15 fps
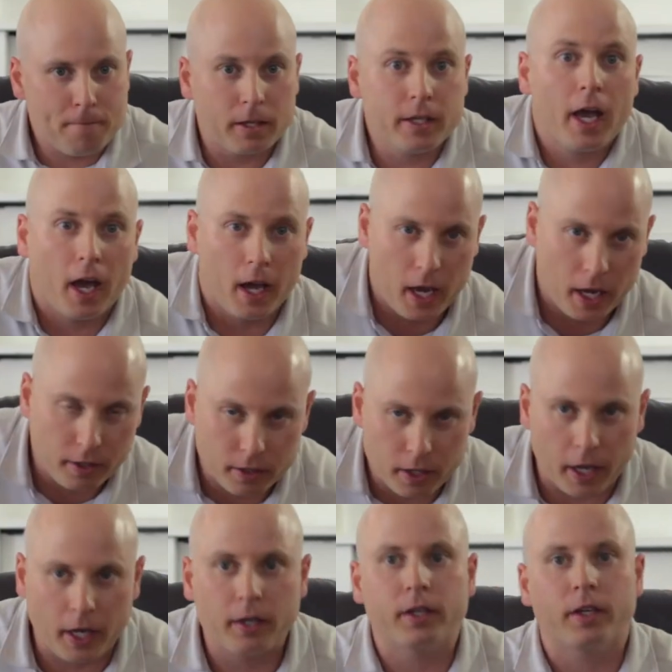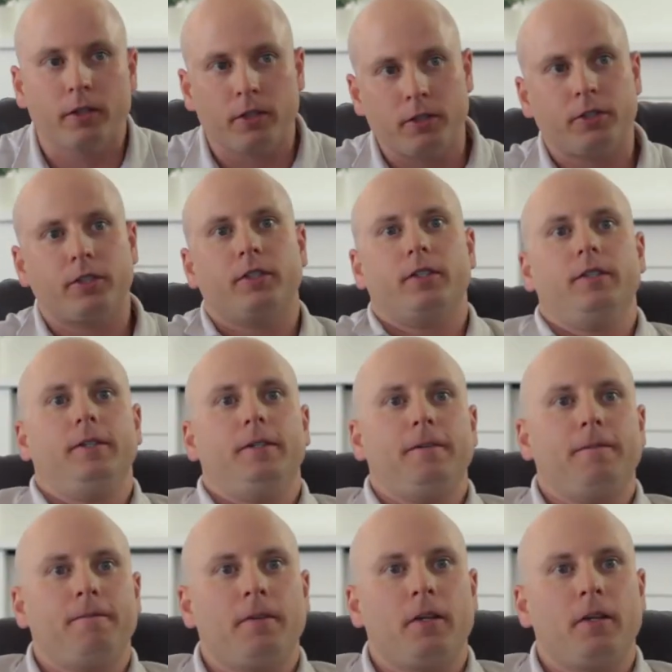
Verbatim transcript: Yeah, eight, You were an athlete years. in college.